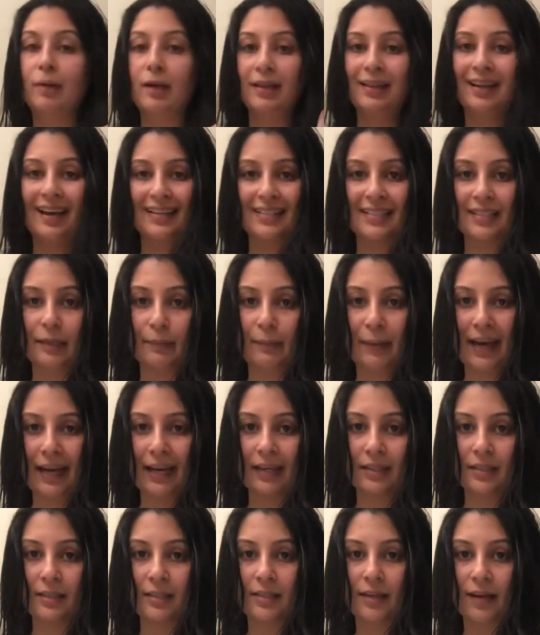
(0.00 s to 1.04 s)
elastic
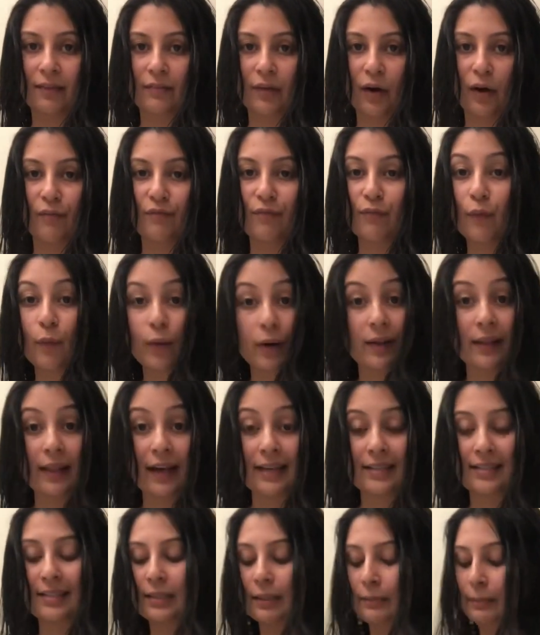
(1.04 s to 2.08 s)
bands. I've got 4
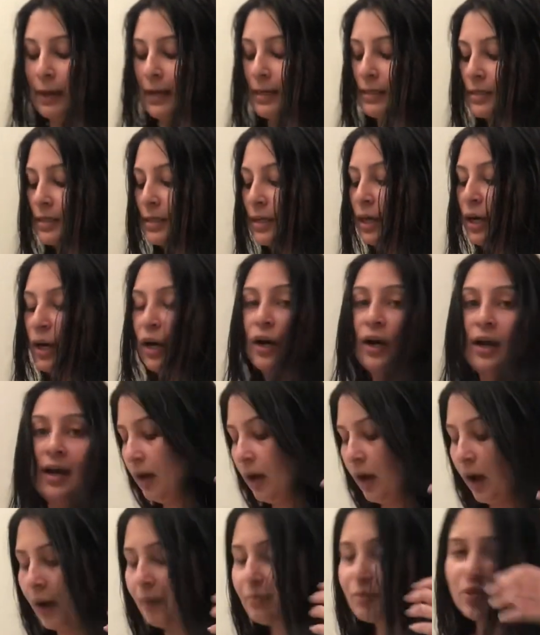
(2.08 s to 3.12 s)
elastic bands here.
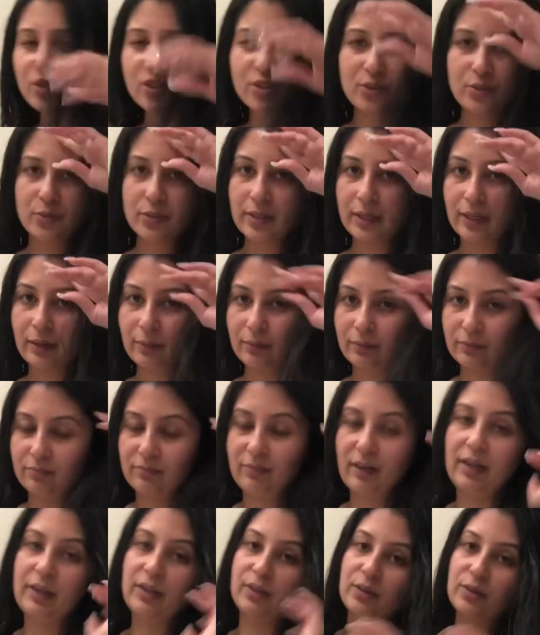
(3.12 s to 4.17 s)
I'm just using
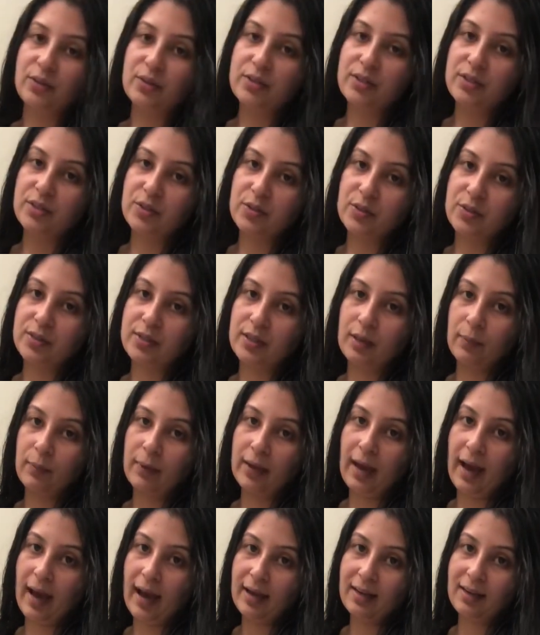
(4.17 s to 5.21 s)
regular scissors that we
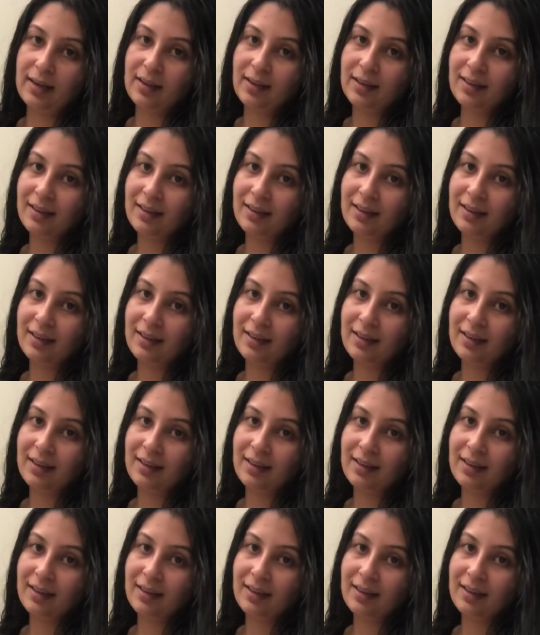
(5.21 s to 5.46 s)
had